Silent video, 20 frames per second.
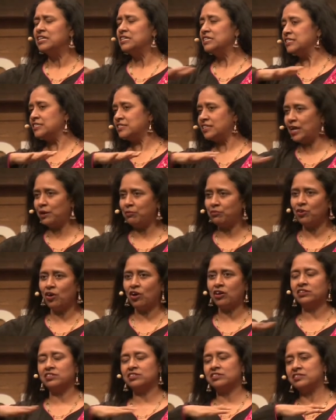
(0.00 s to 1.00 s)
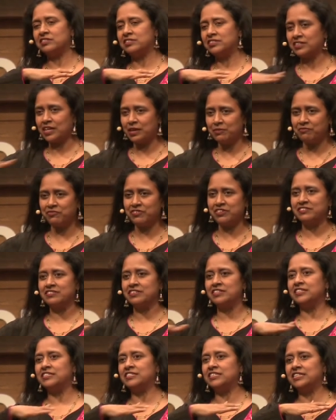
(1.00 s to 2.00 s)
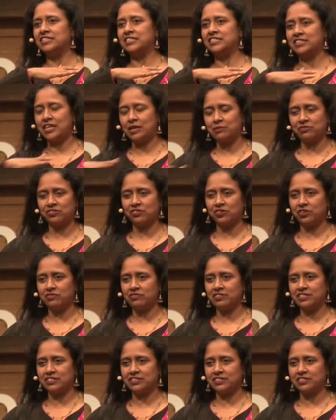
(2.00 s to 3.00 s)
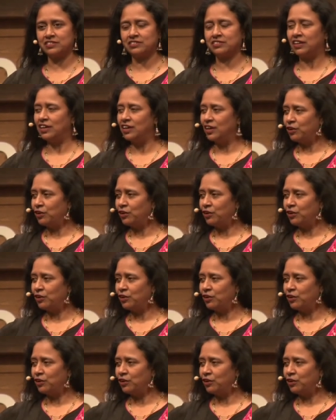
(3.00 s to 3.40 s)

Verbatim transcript: Same doctors, same facilities, same services,